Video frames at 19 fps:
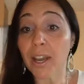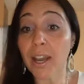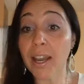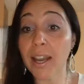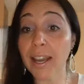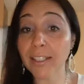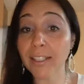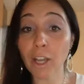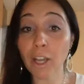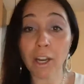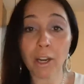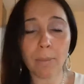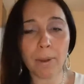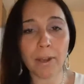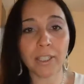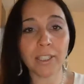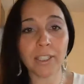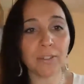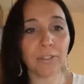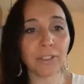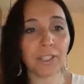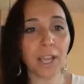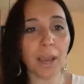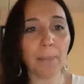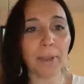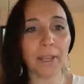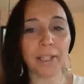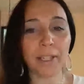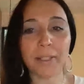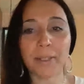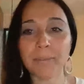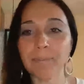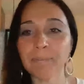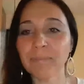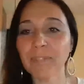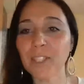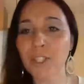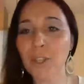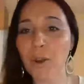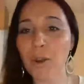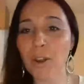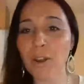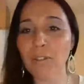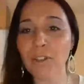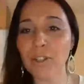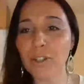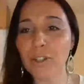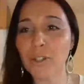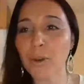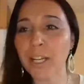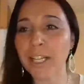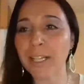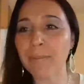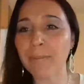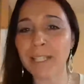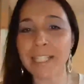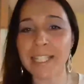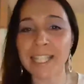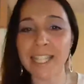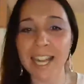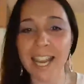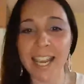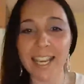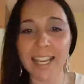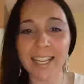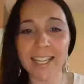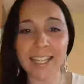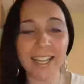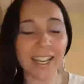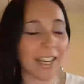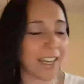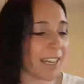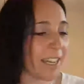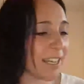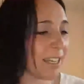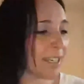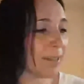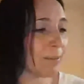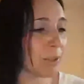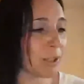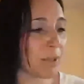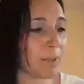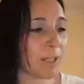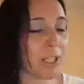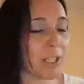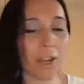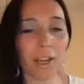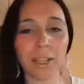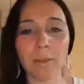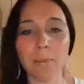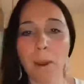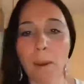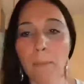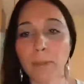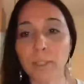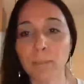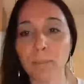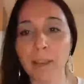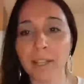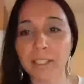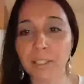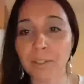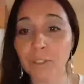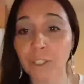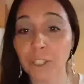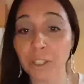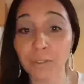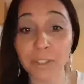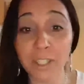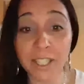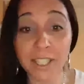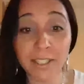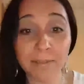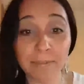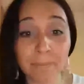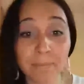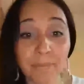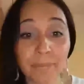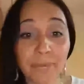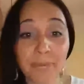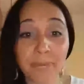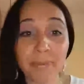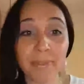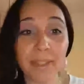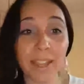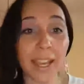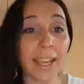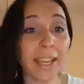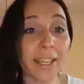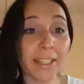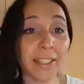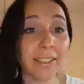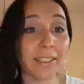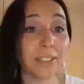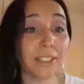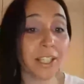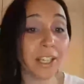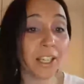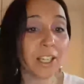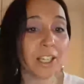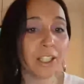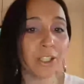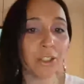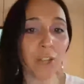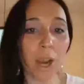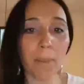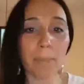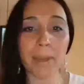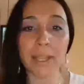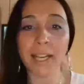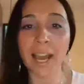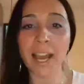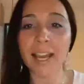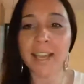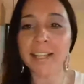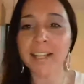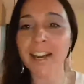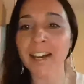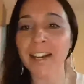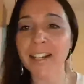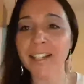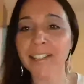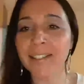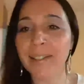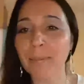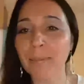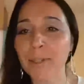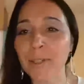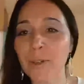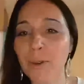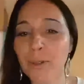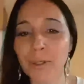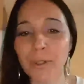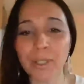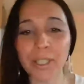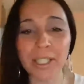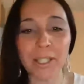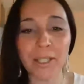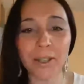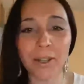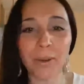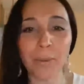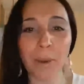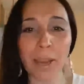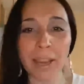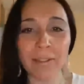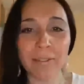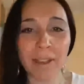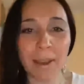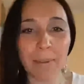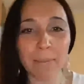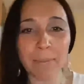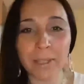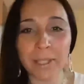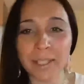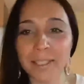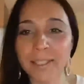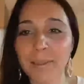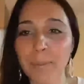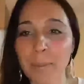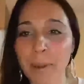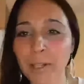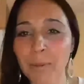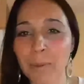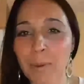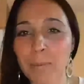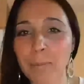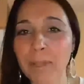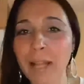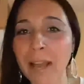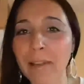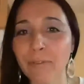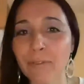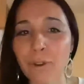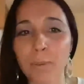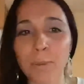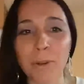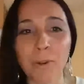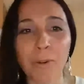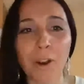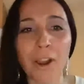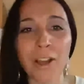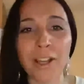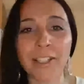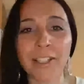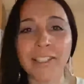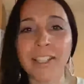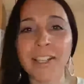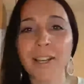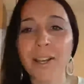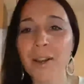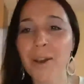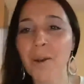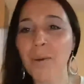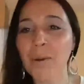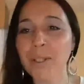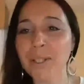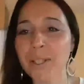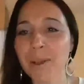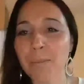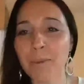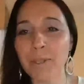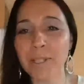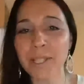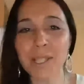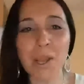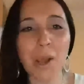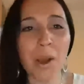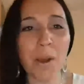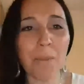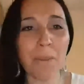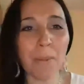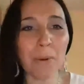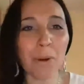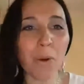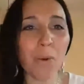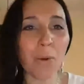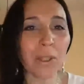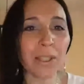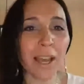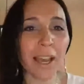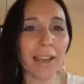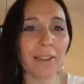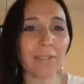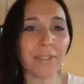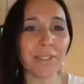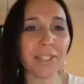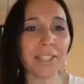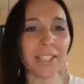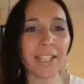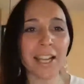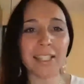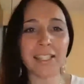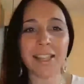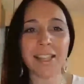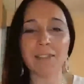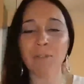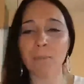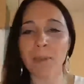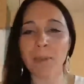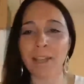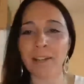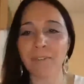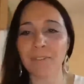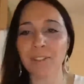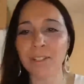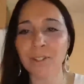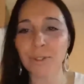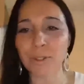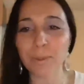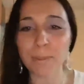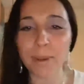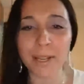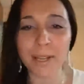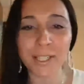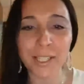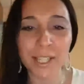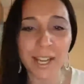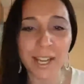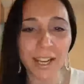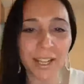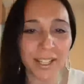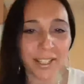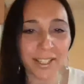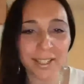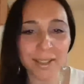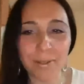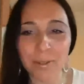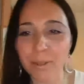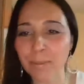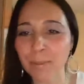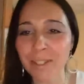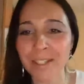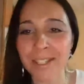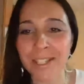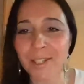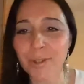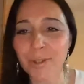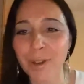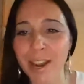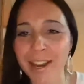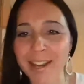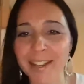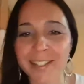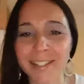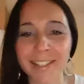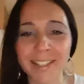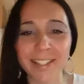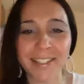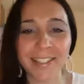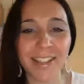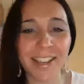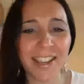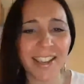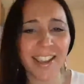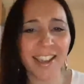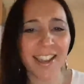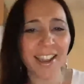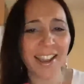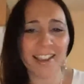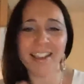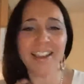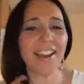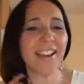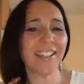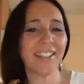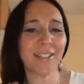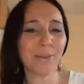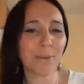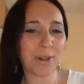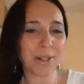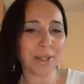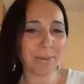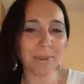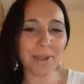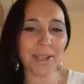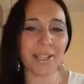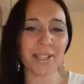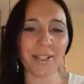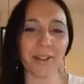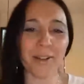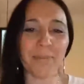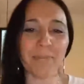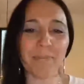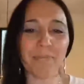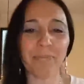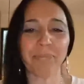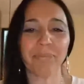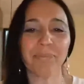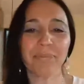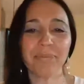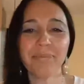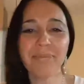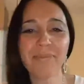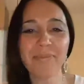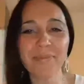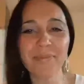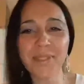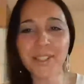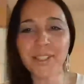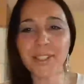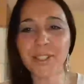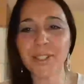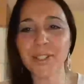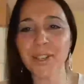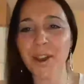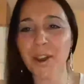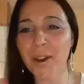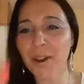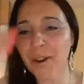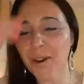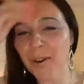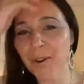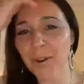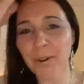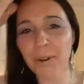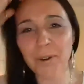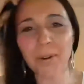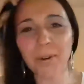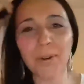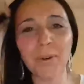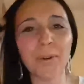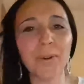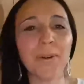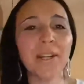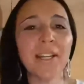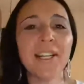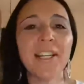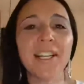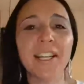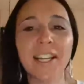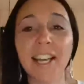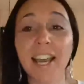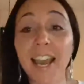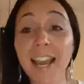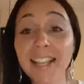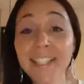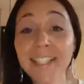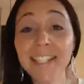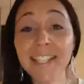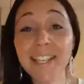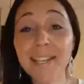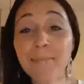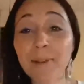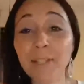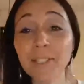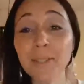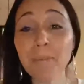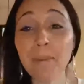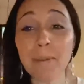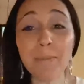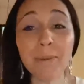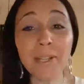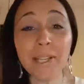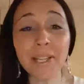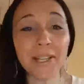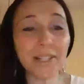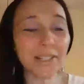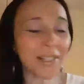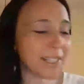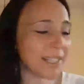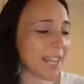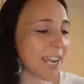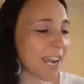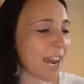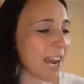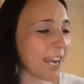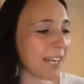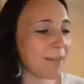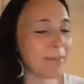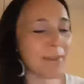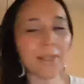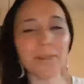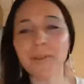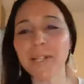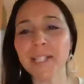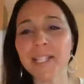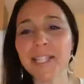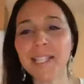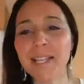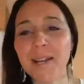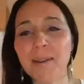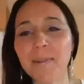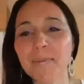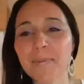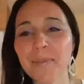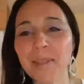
I talk about a different topic. So if you're joining me today, I am going to be talking about perspective shifting. And drop me an icon, let me know you're here, wave at me, depending on what platform you're on. What's up, what's up? I'm going live in the Next Level Manifestors page today because I was missing you guys and I just wanted to be in here. So I see a bunch of people here. Say hi to me. What's up?